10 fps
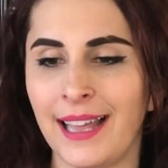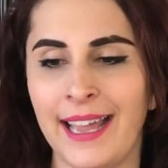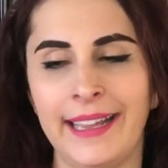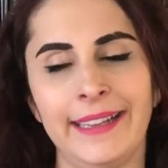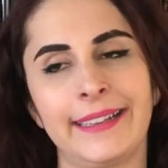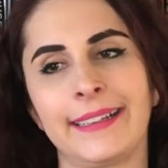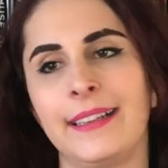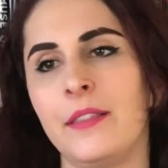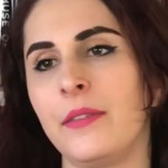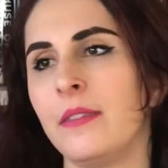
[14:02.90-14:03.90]
like,
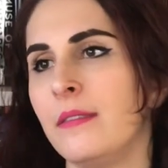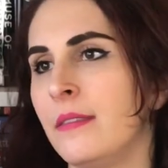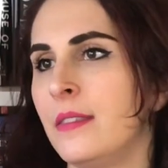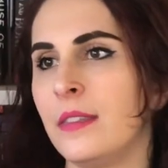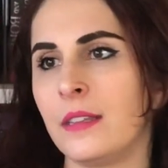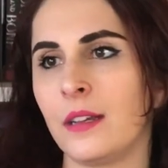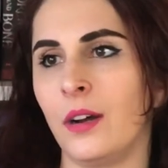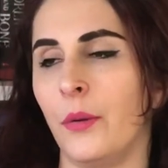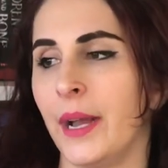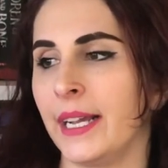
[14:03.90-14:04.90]

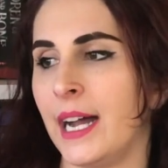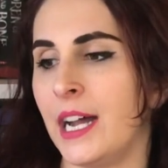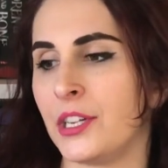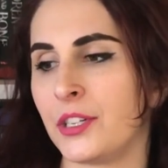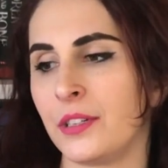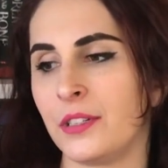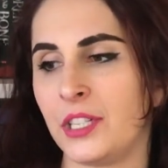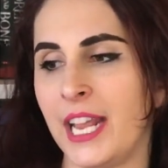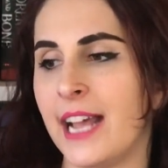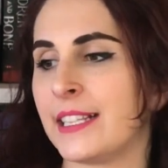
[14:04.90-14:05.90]
oh my gosh
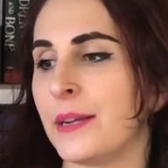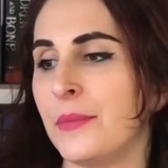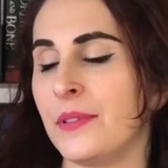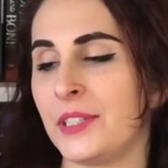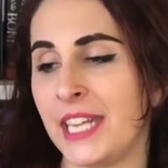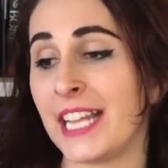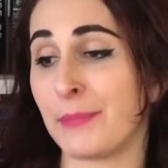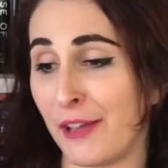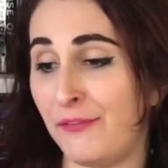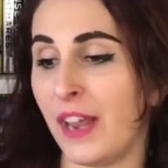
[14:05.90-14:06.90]
she has some she has
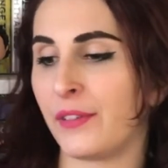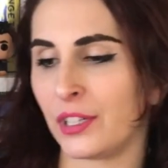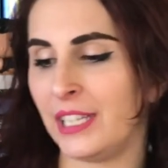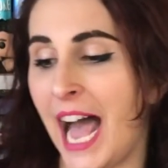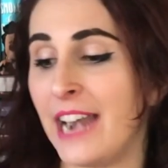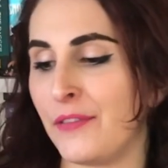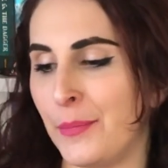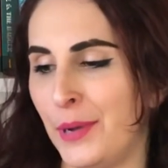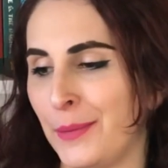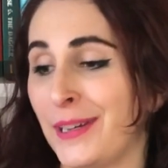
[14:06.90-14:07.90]
my favorite line of
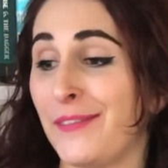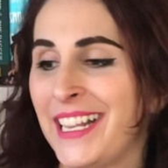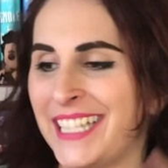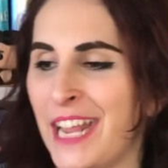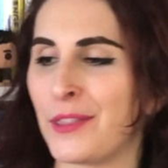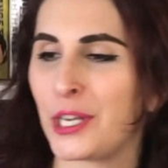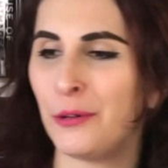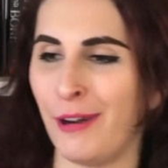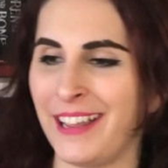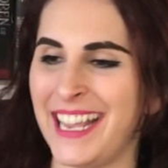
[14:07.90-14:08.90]
the book but if i say what the
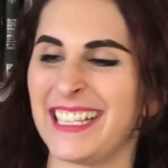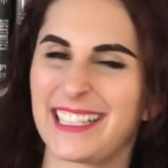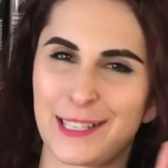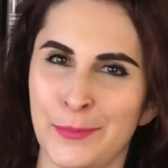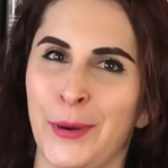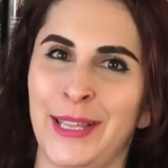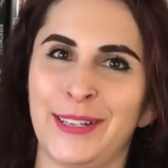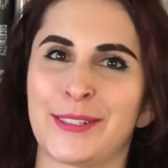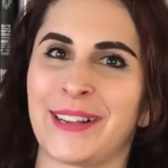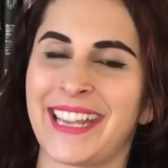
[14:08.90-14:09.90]
quote is it's a
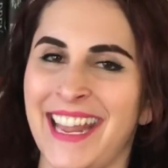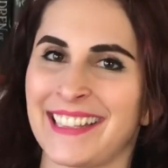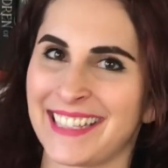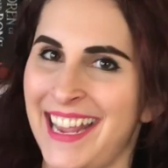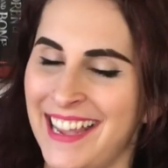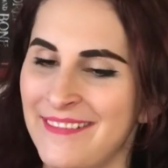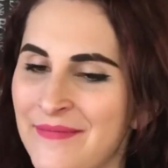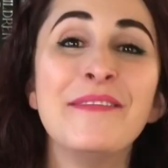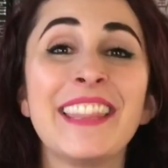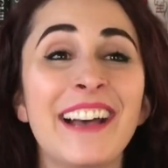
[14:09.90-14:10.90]
spoiler so i can't say it
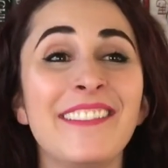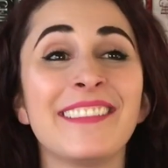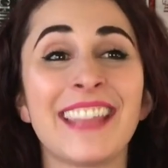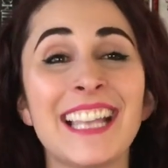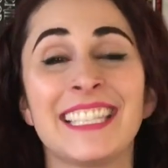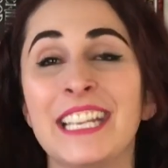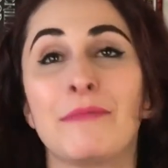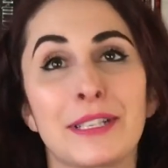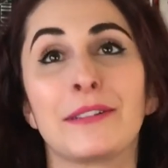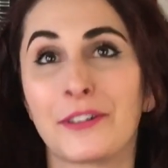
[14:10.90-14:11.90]
but that that
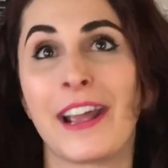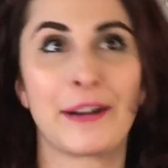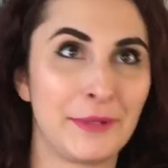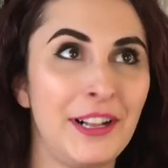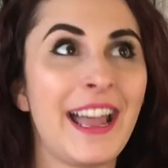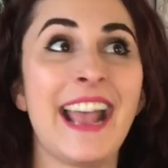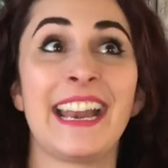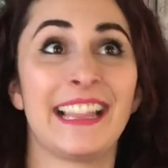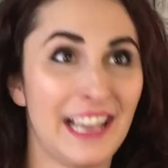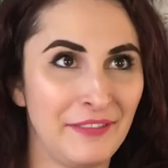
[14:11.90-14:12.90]
scene was incredible
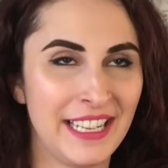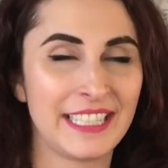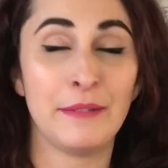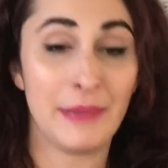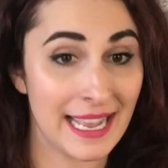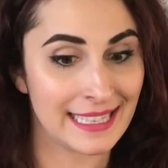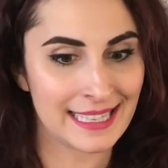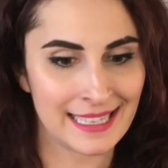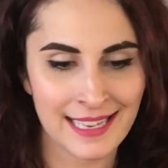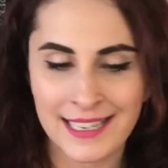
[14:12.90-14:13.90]
and i loved it to
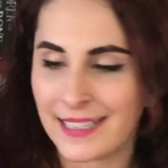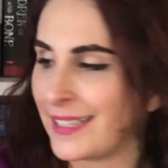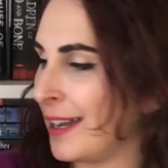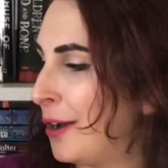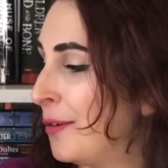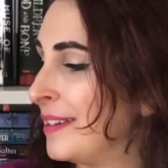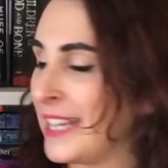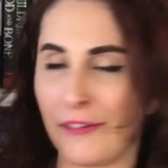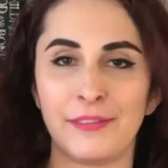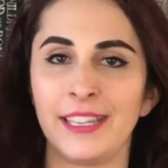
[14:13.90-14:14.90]
bits so
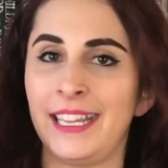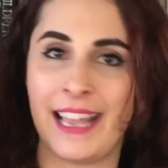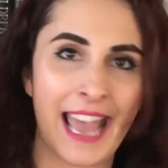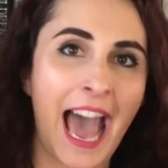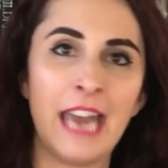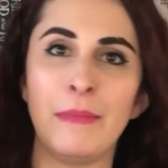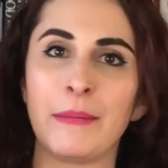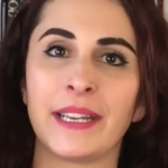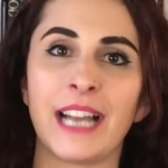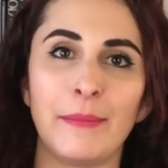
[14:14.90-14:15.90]
definitely it had to
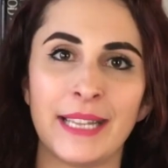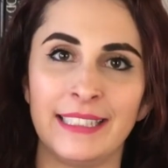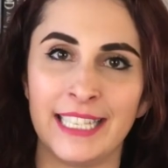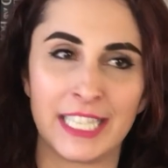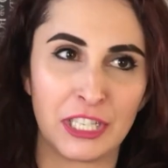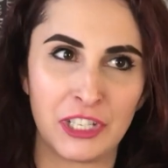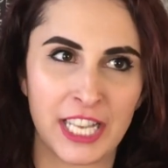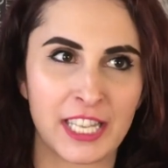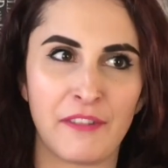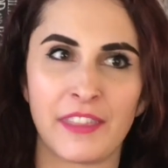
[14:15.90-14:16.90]
make my top 10 list
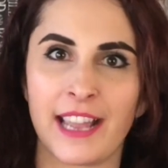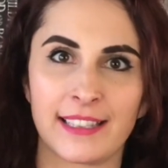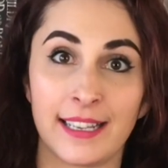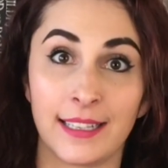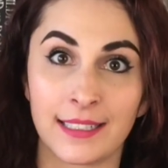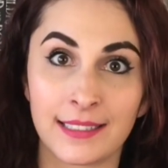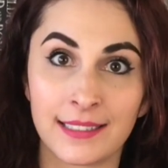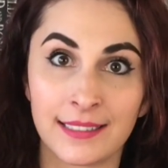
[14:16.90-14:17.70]
just off of that scene